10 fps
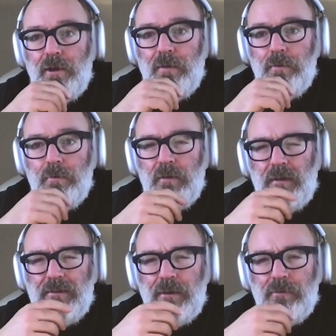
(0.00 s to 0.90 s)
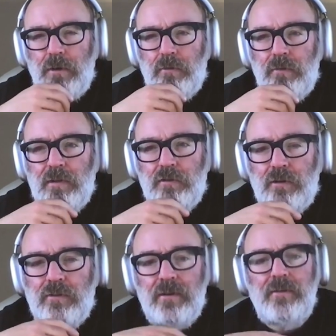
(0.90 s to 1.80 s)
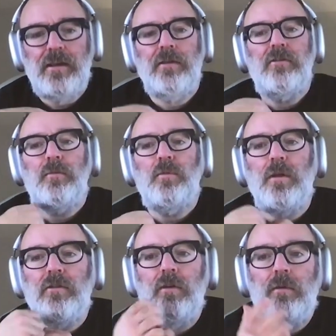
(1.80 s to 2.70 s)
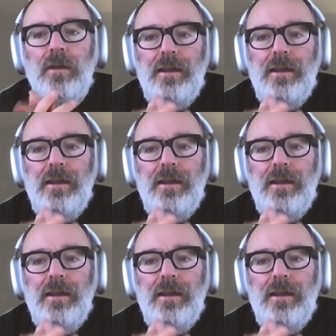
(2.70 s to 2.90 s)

Uh, I think Tesco's are interested in taking some as well. So